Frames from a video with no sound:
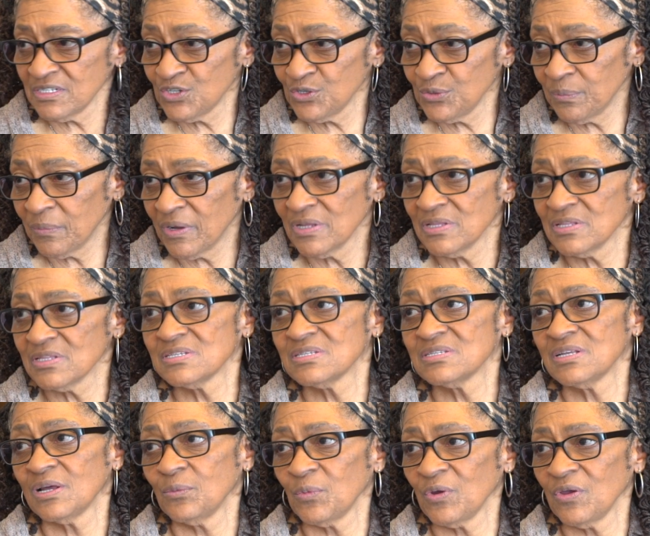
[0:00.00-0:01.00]
two months
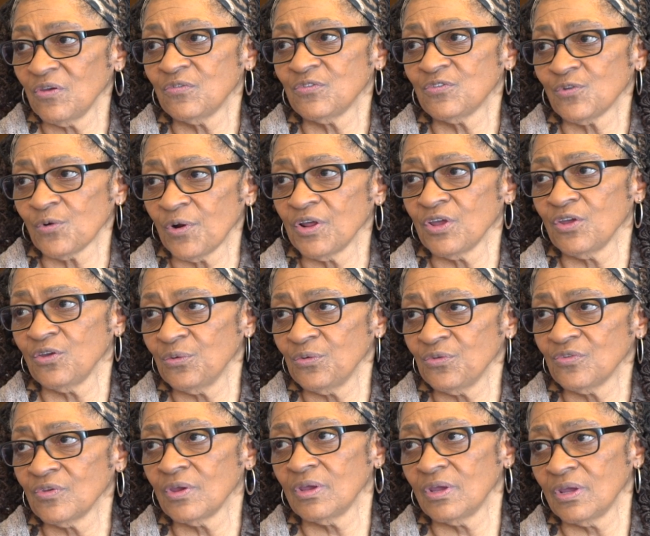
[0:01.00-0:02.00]
that we've started
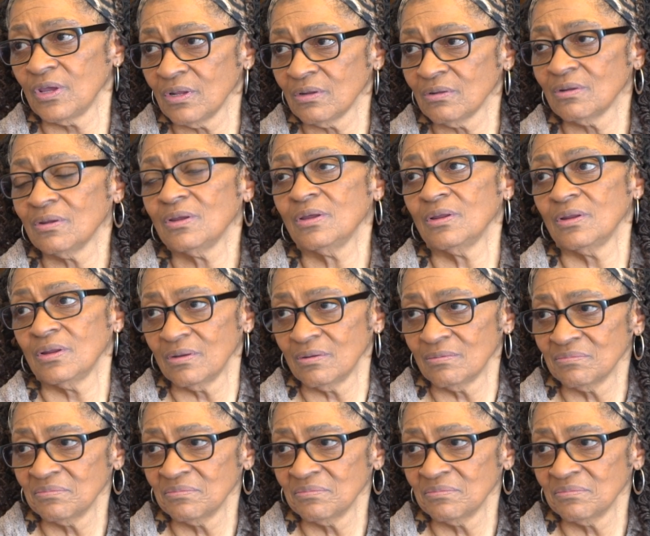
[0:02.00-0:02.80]
using it. And